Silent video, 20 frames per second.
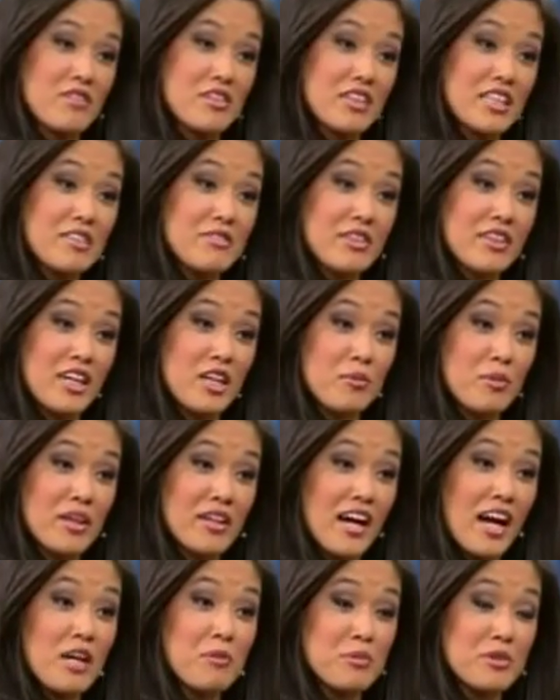to leave it there. But
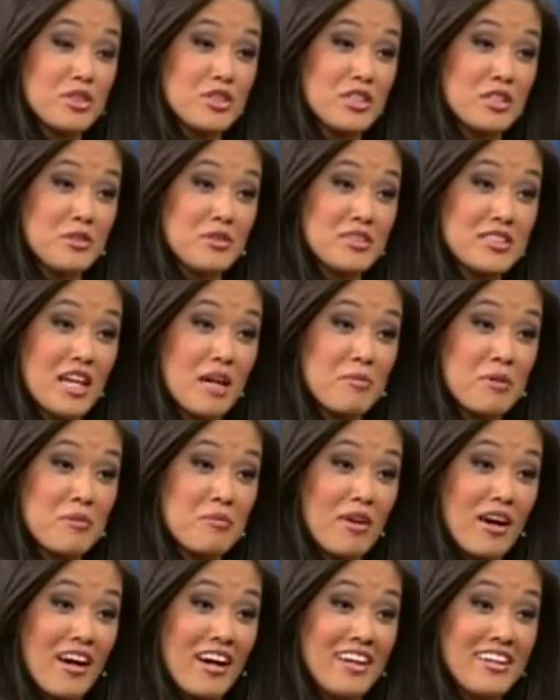I appreciate you stopping
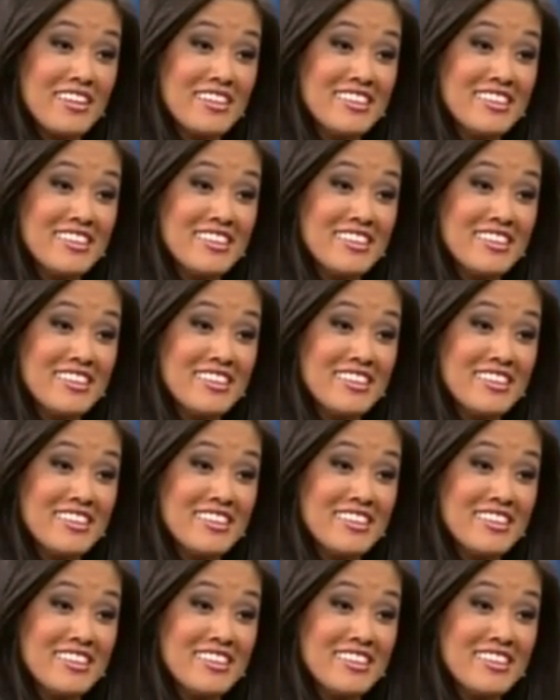by.